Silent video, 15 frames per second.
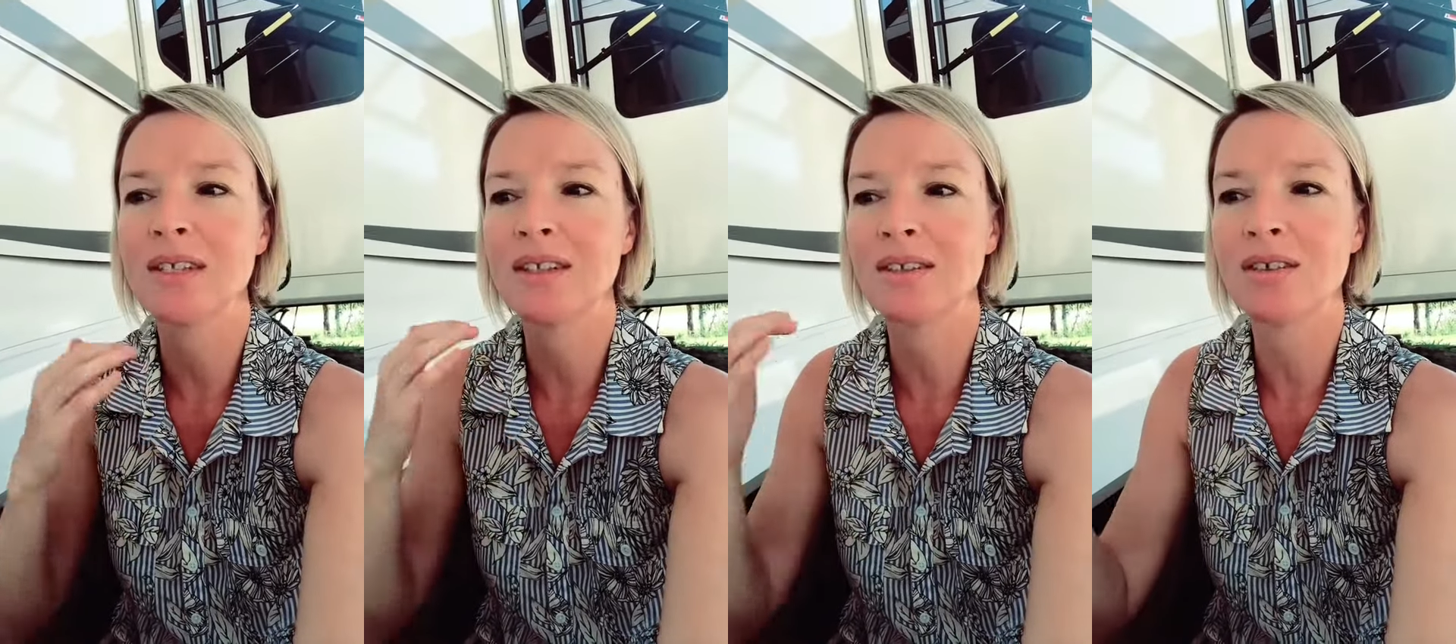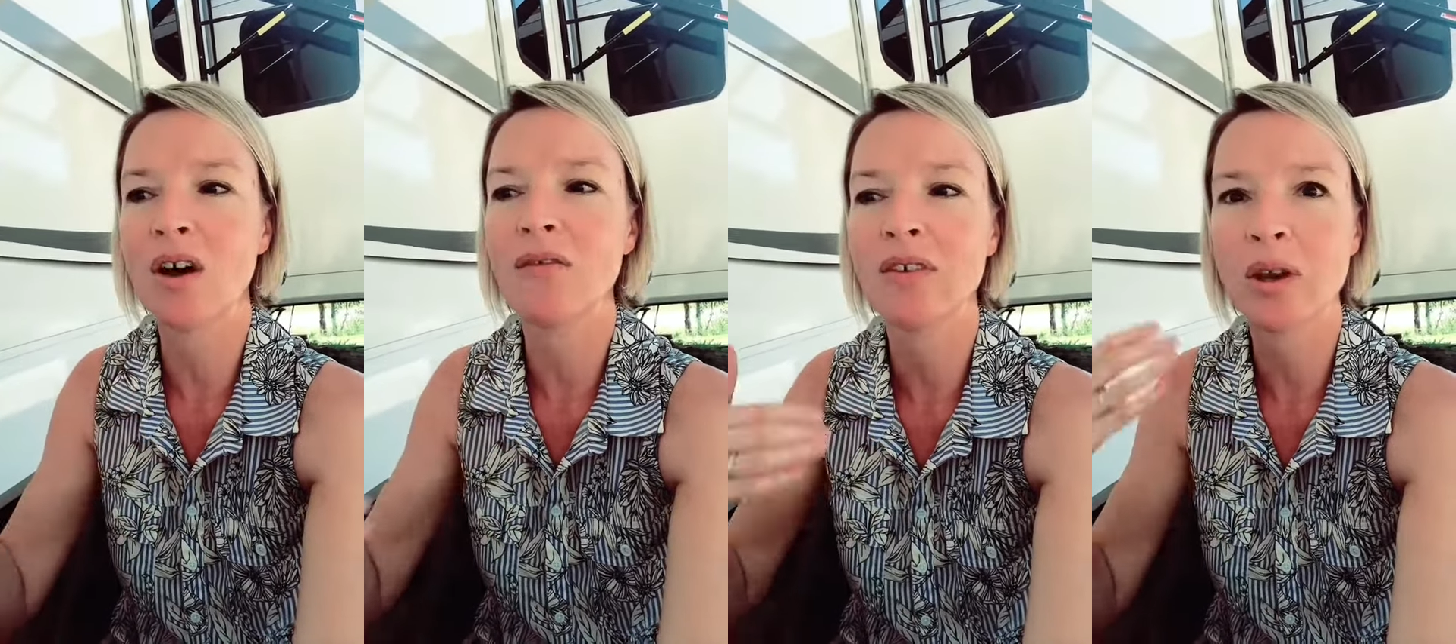It's
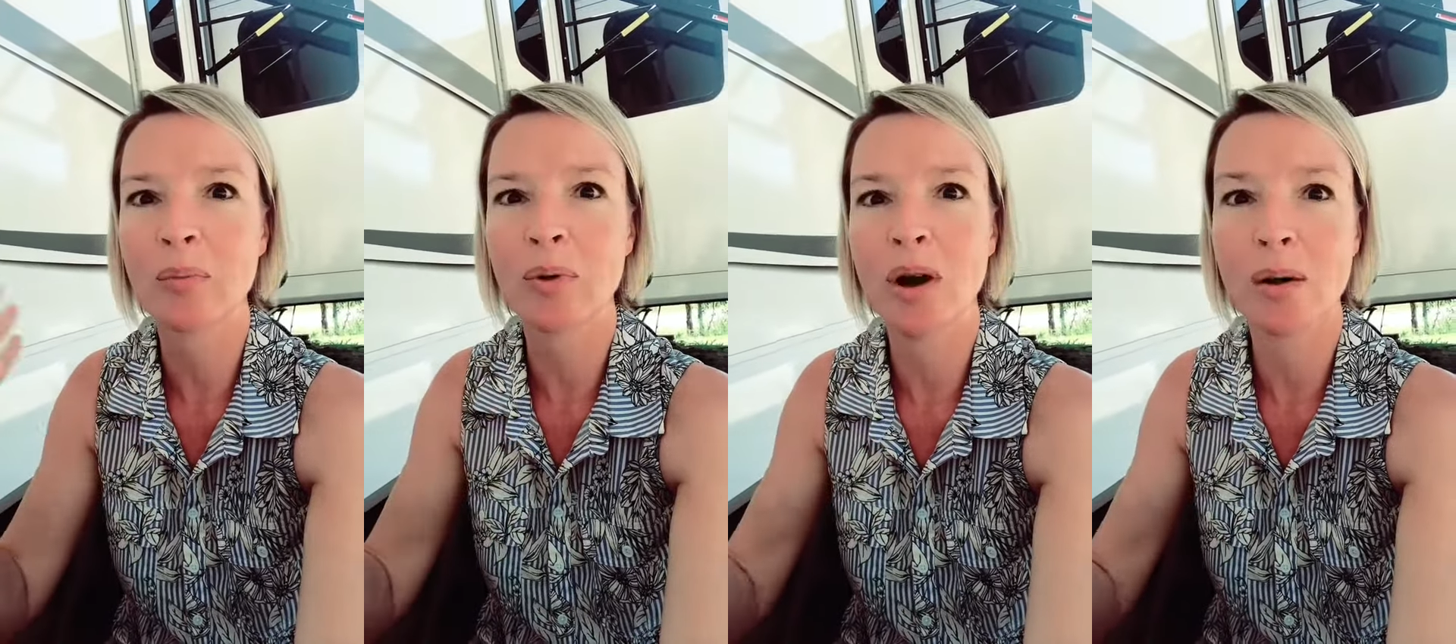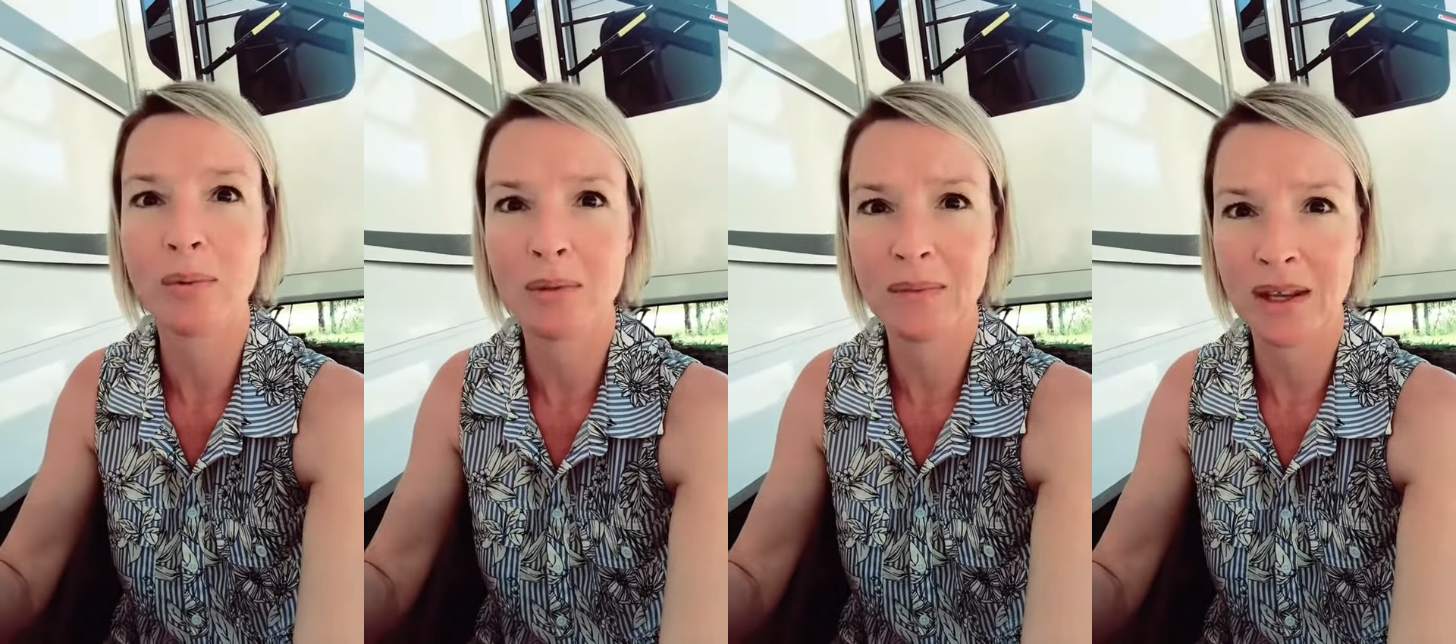solving a
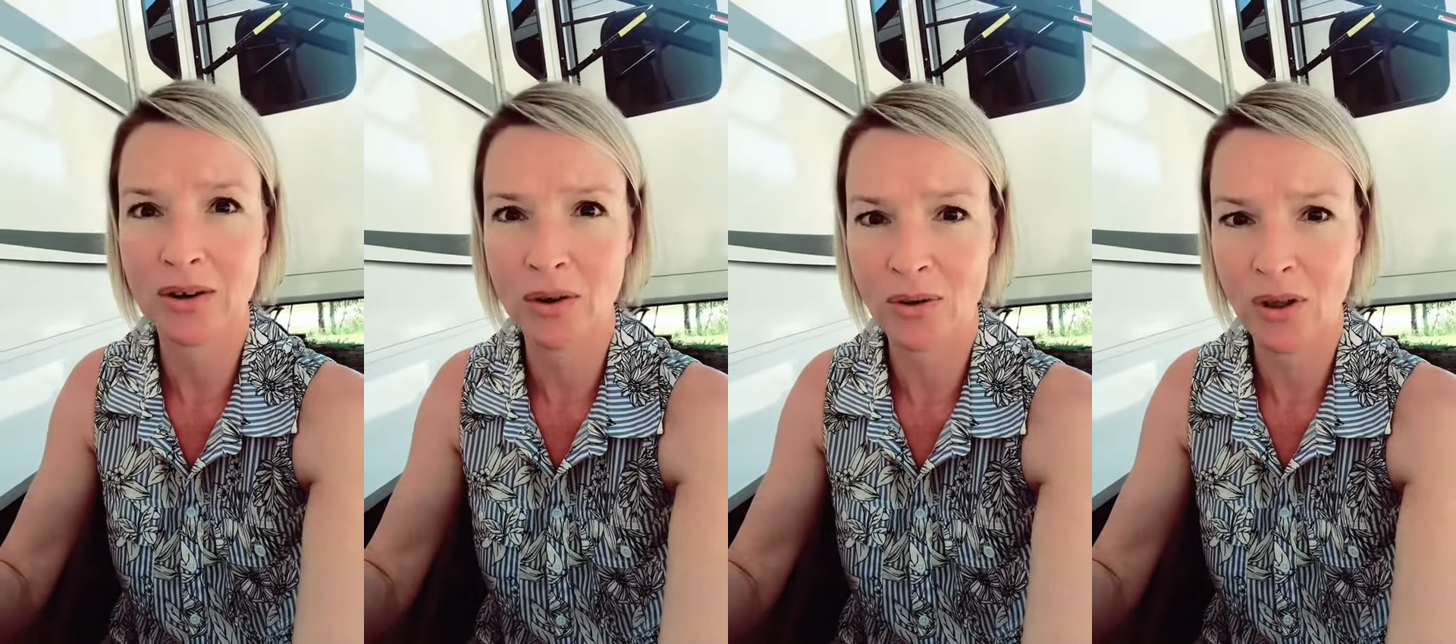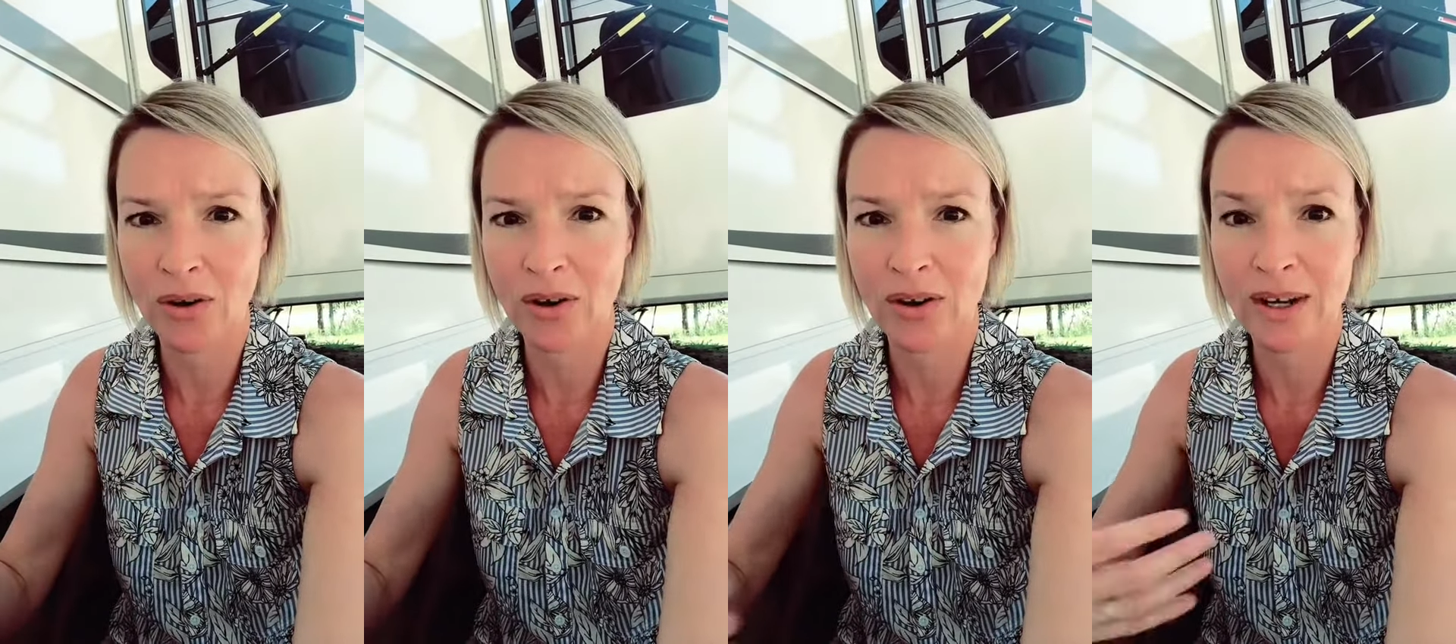problem that no
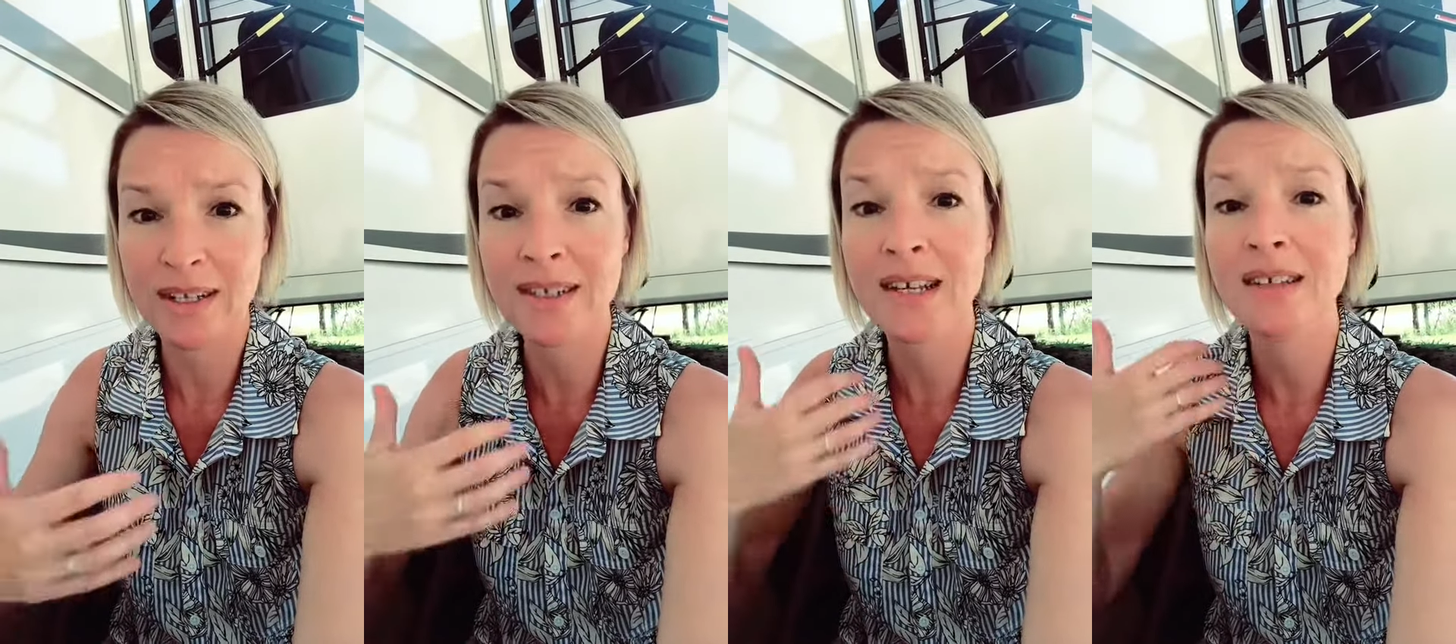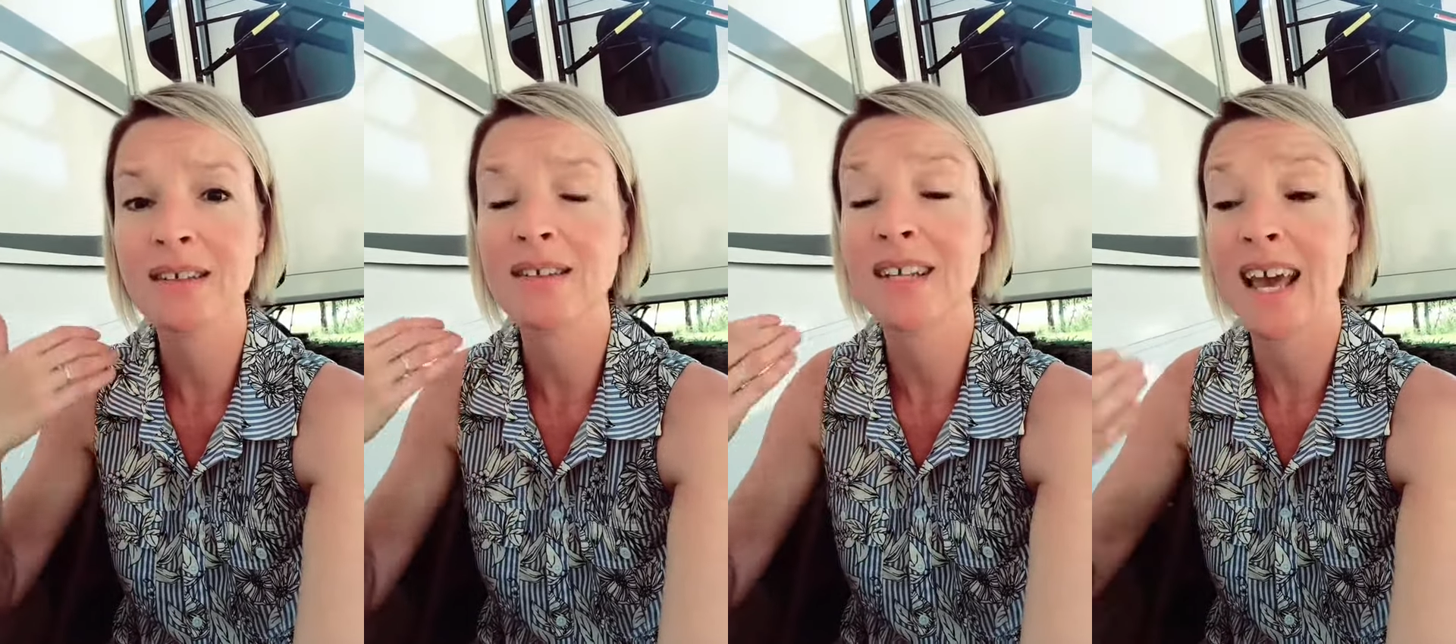longer
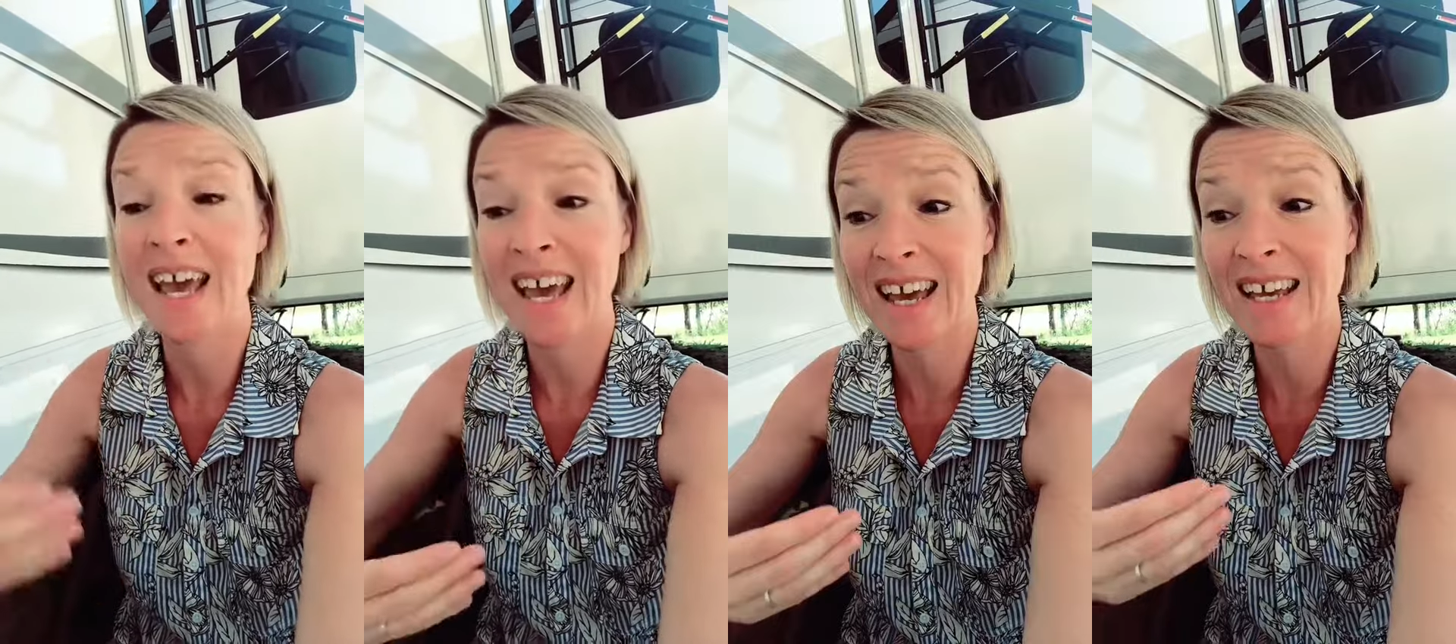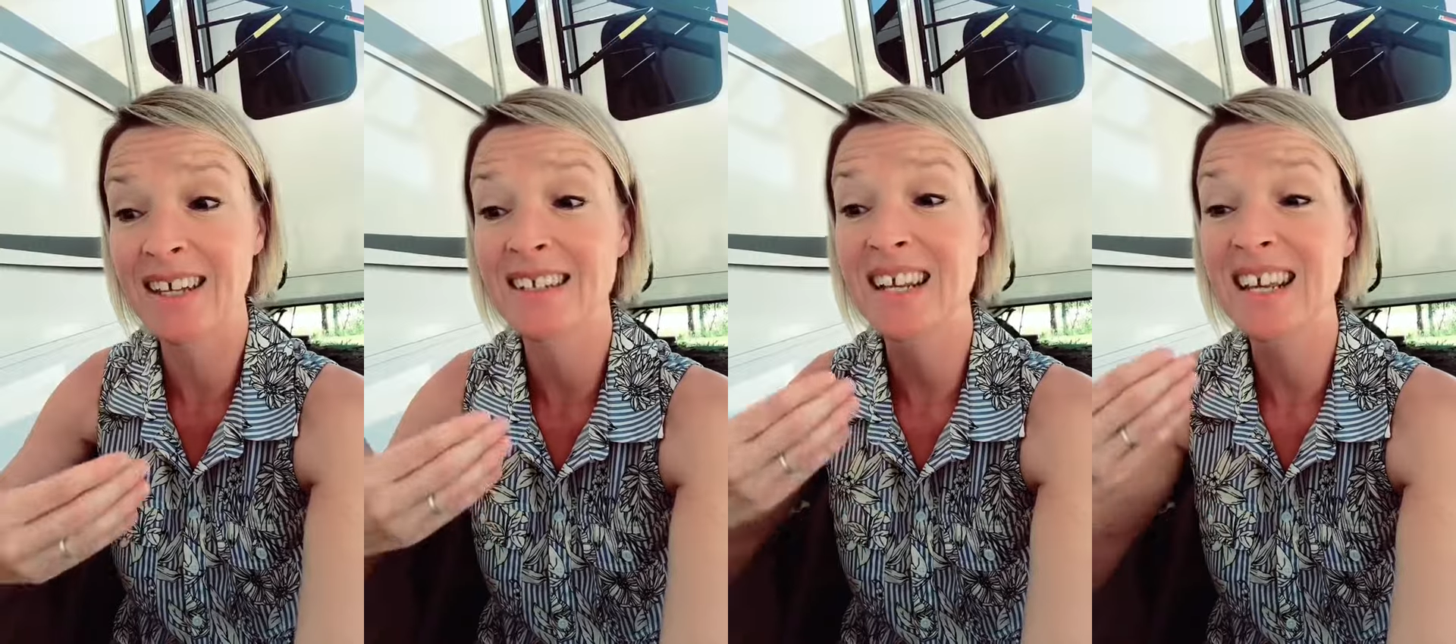exists and